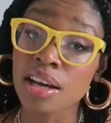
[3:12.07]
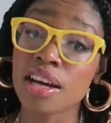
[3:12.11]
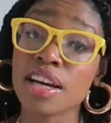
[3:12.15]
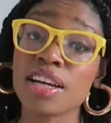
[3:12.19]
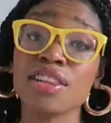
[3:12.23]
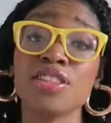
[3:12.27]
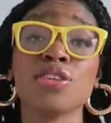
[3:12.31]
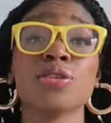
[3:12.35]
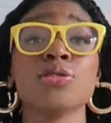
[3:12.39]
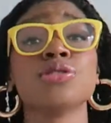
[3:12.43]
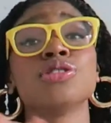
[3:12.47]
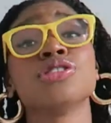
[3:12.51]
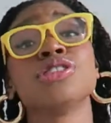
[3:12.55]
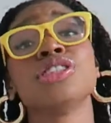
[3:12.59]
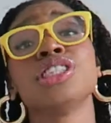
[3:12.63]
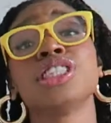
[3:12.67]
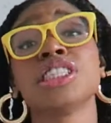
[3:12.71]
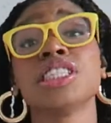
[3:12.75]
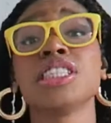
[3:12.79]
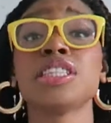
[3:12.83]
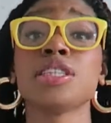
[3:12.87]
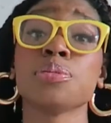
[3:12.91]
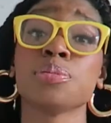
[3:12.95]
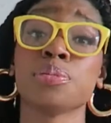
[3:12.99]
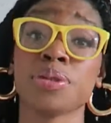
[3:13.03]
And those are
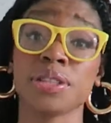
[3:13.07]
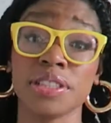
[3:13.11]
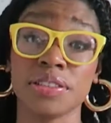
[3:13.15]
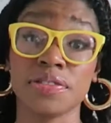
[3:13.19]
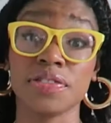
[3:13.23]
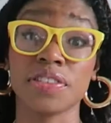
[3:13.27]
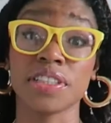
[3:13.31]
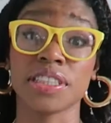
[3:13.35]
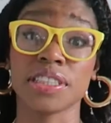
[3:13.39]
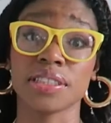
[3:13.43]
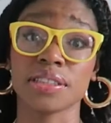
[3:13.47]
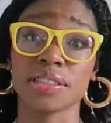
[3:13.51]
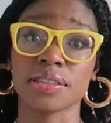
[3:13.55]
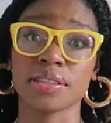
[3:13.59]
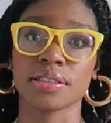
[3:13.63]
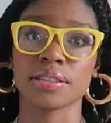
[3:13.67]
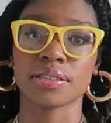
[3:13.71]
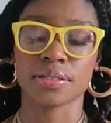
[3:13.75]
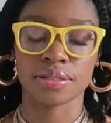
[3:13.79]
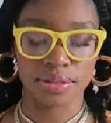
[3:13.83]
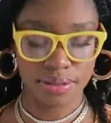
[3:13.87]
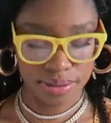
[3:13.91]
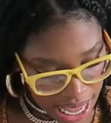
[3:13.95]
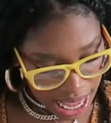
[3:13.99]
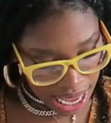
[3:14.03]
just the prefixes.
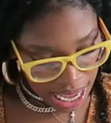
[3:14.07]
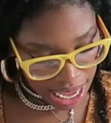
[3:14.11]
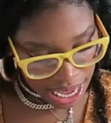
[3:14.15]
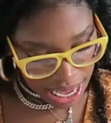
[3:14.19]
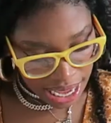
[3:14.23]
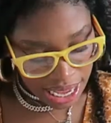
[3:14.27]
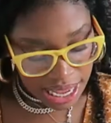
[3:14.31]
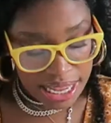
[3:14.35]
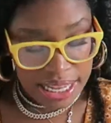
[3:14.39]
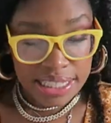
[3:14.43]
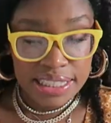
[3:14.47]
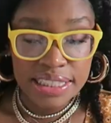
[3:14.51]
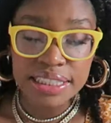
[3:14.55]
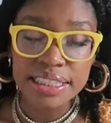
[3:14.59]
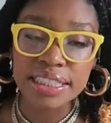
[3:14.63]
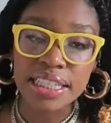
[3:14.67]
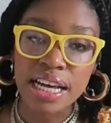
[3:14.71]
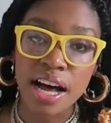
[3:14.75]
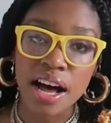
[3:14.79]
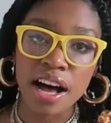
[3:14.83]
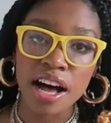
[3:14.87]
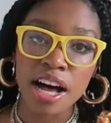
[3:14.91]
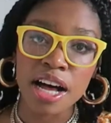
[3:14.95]
And